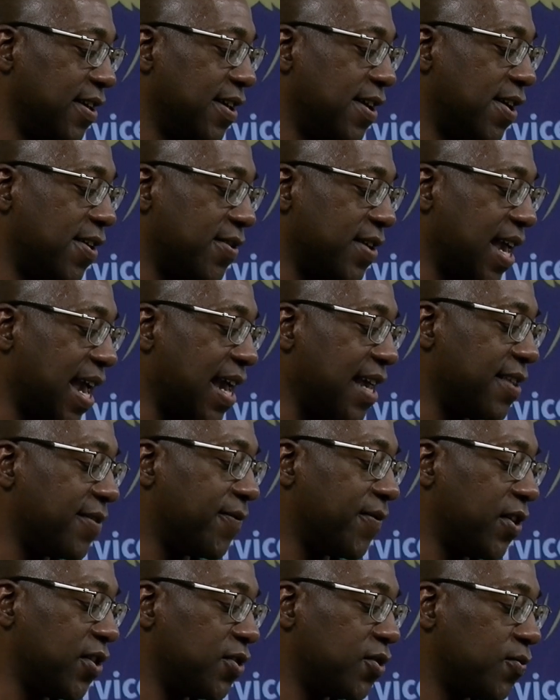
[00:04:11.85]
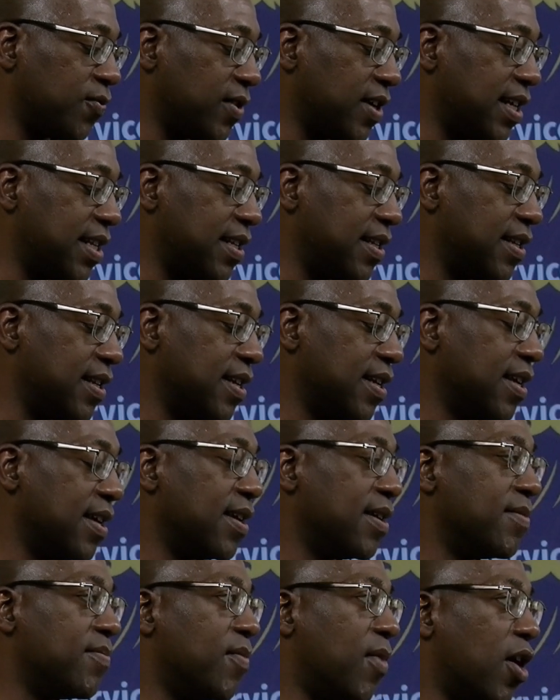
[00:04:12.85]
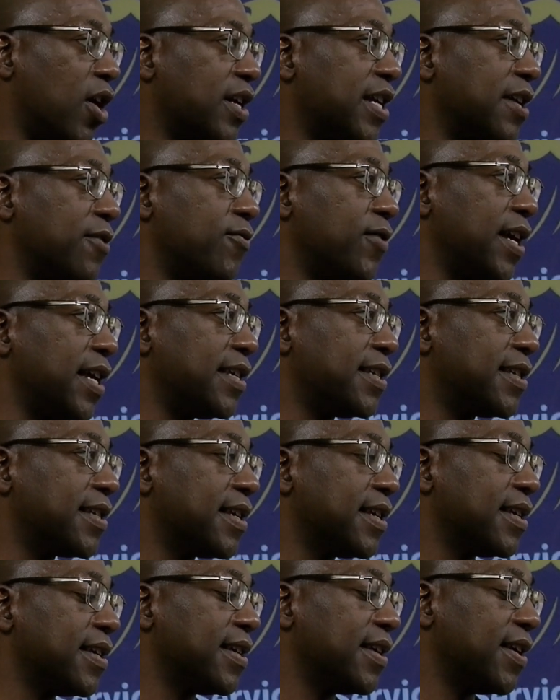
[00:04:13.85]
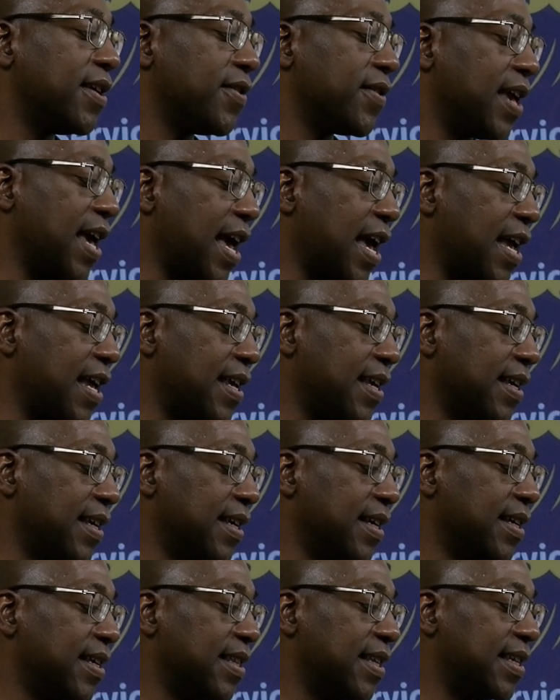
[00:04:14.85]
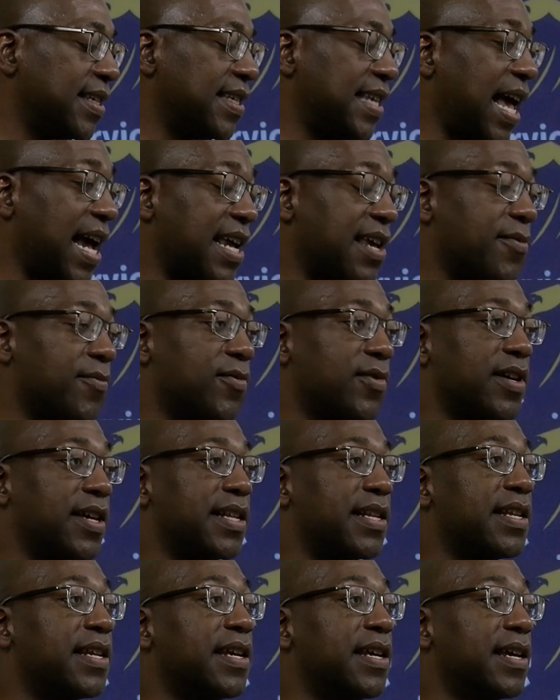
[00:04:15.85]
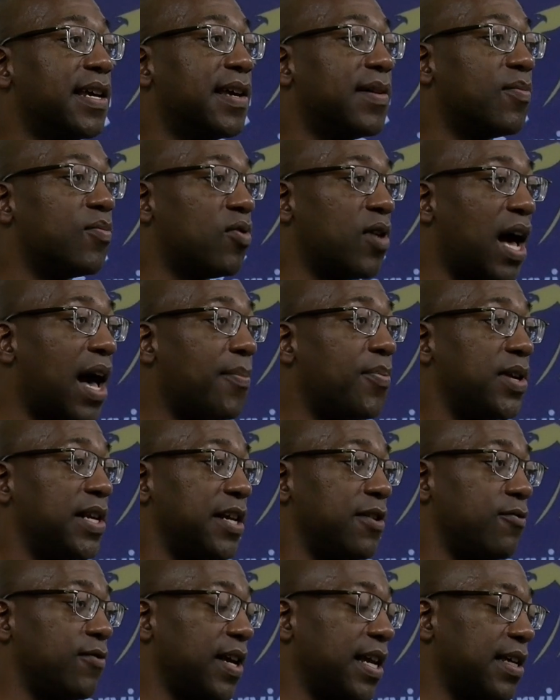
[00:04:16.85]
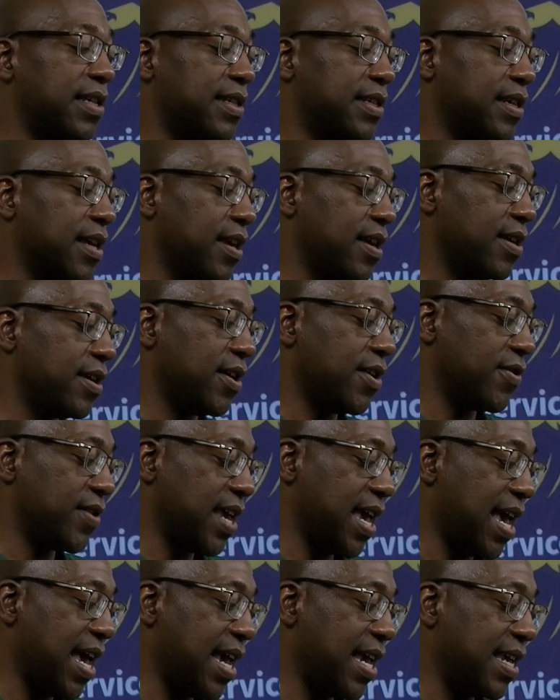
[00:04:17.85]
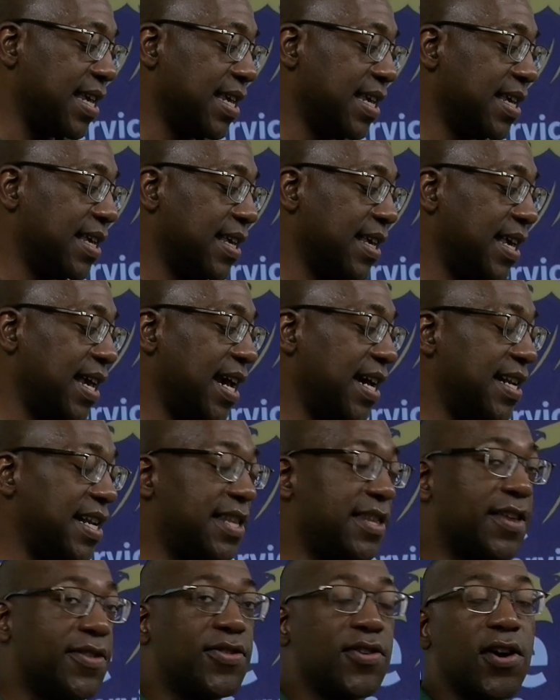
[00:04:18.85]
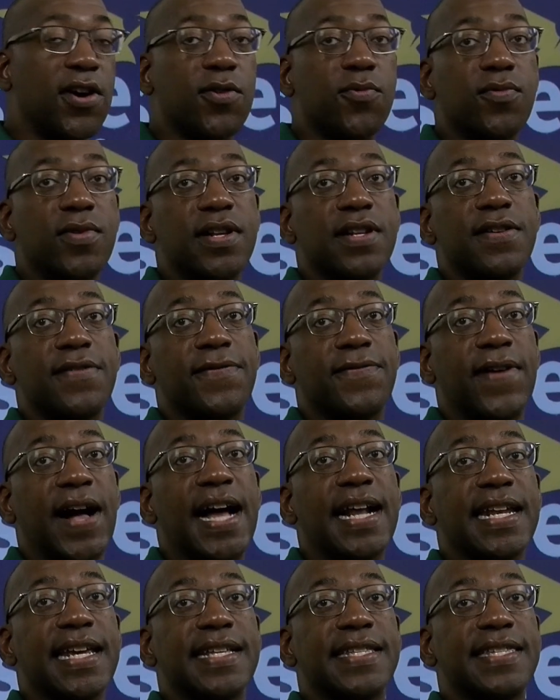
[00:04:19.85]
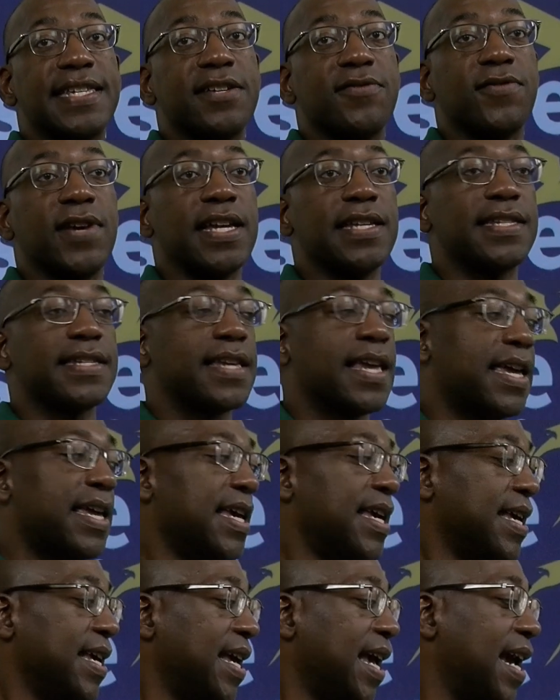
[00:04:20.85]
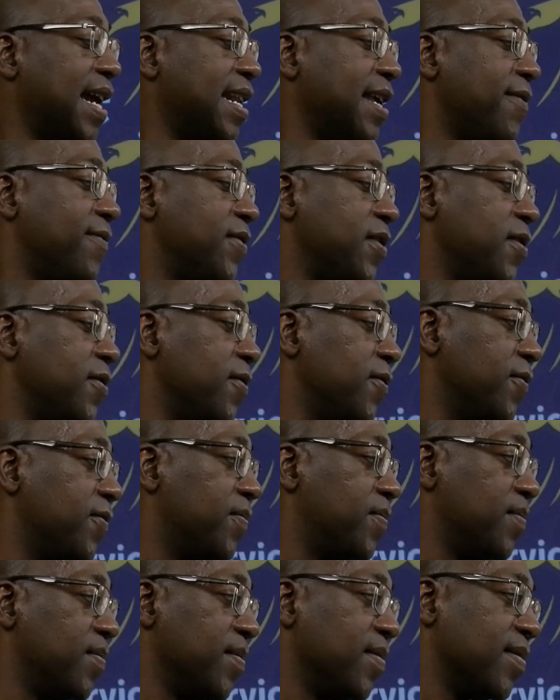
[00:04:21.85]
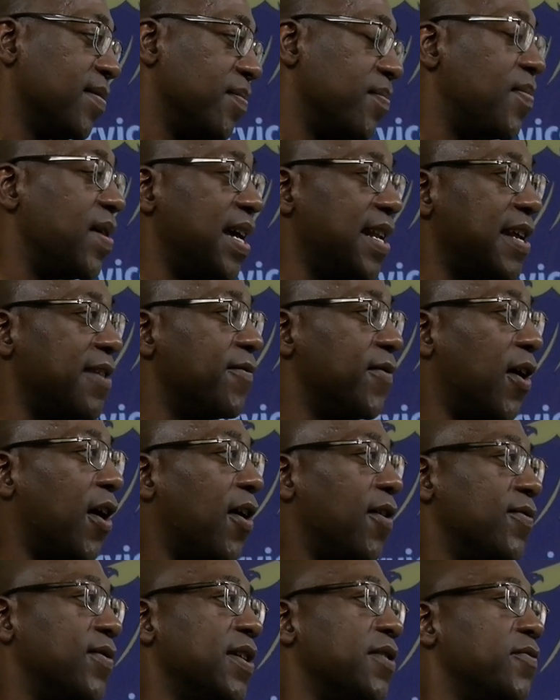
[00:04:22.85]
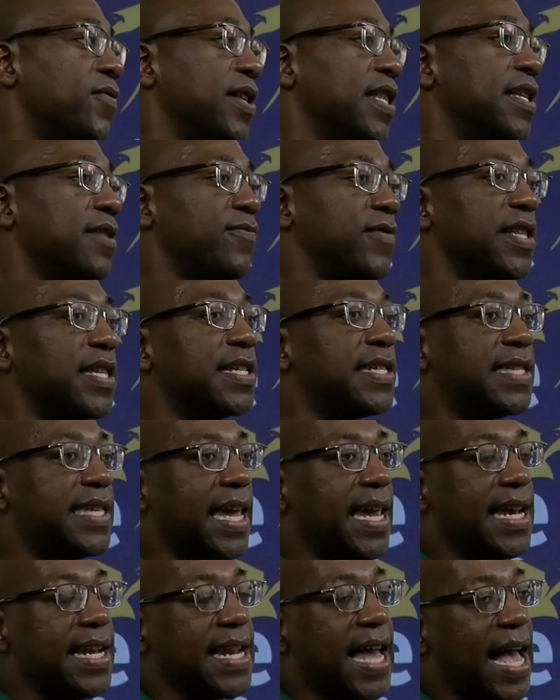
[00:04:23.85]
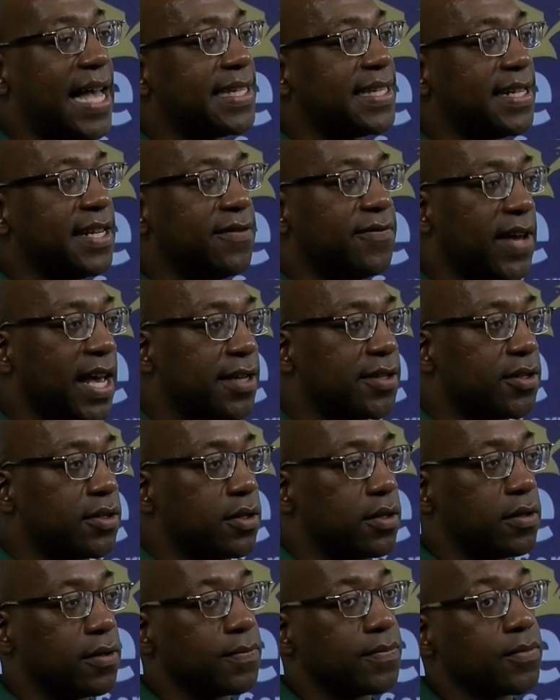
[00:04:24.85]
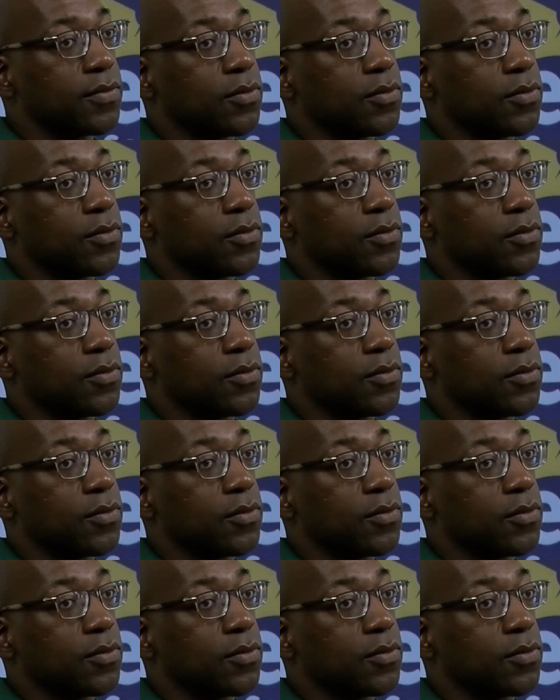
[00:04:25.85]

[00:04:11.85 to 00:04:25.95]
okay? The first one, market risk, okay? The second one, property risk, okay? And then the third one, financing risk. And if you've been involved in real estate as an investor